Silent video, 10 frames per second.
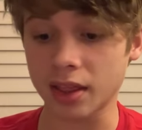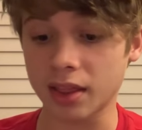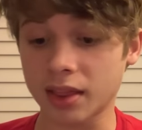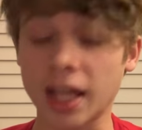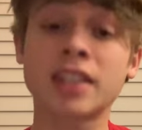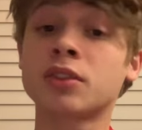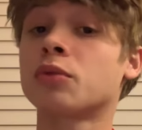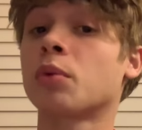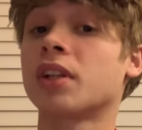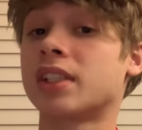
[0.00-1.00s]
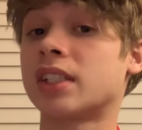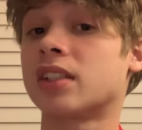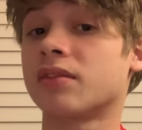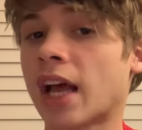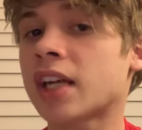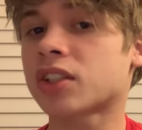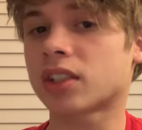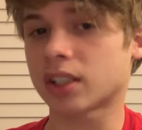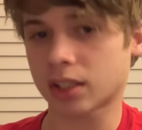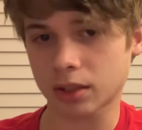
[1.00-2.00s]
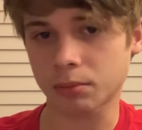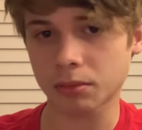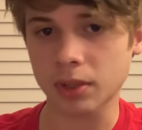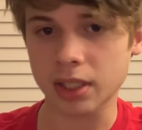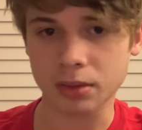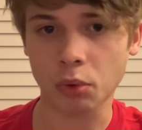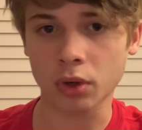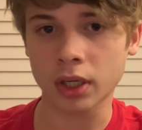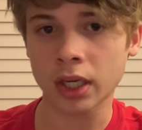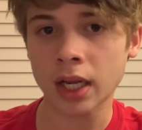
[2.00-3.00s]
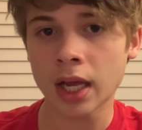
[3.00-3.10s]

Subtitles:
this is where the sense of nationalism is important,